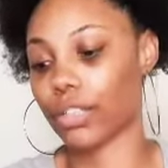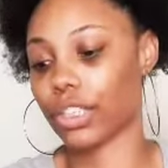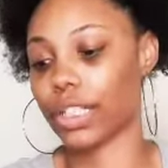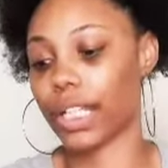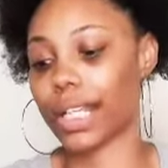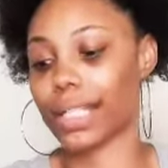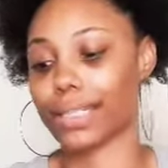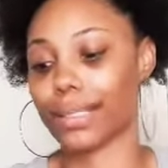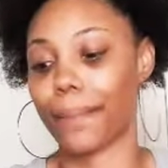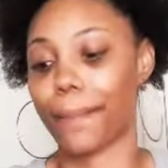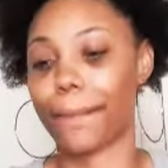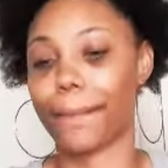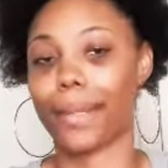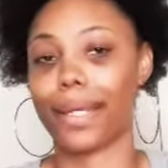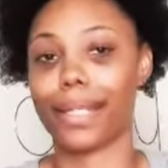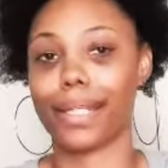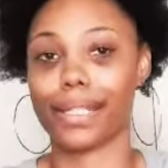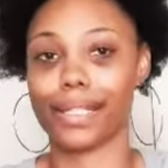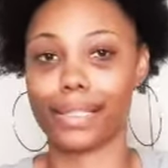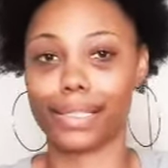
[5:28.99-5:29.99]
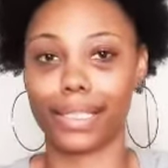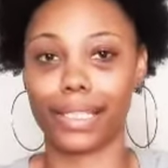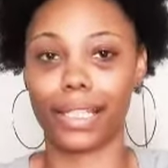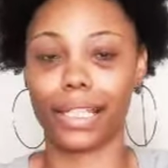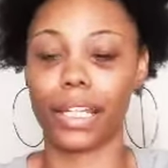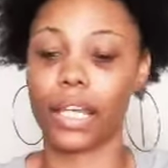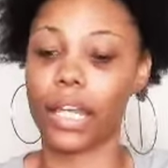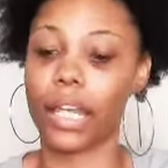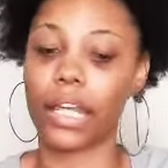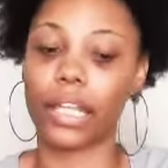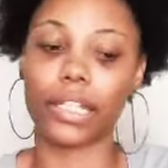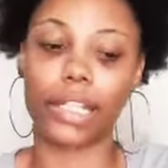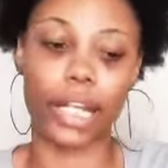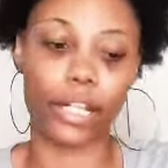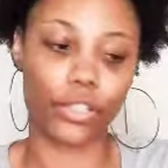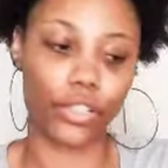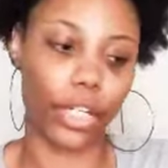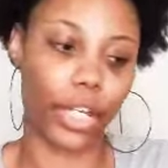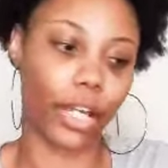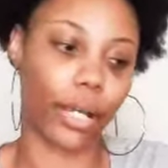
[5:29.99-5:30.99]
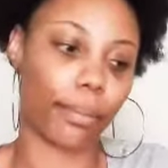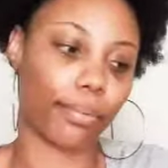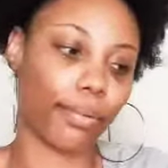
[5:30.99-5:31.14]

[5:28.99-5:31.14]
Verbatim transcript: She has amazing natural hair